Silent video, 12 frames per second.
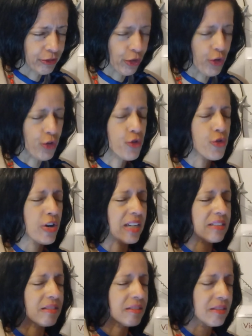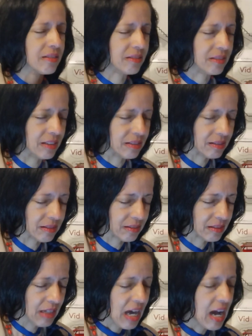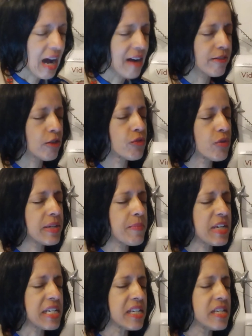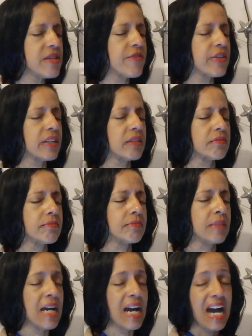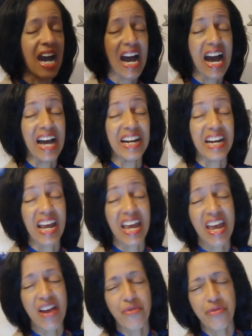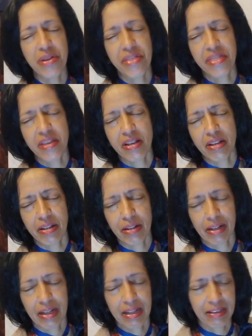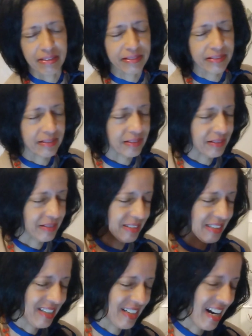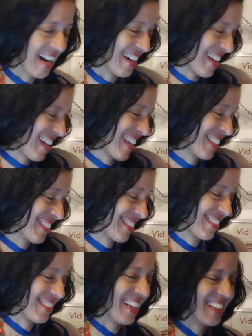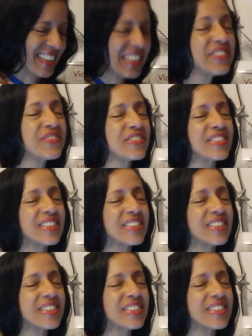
for your existence have already been given and everything else are extra gifts?